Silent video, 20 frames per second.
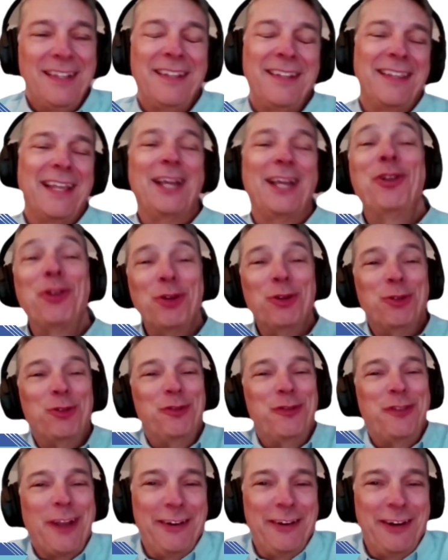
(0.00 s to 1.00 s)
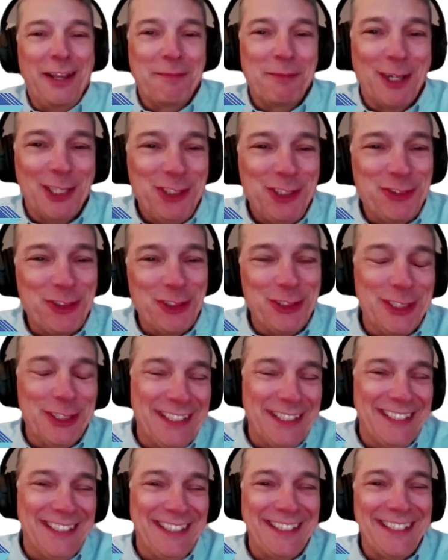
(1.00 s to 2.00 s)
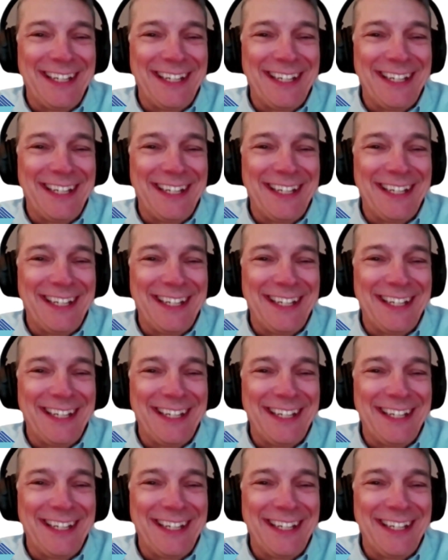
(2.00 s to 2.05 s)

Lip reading: Thank you very much for the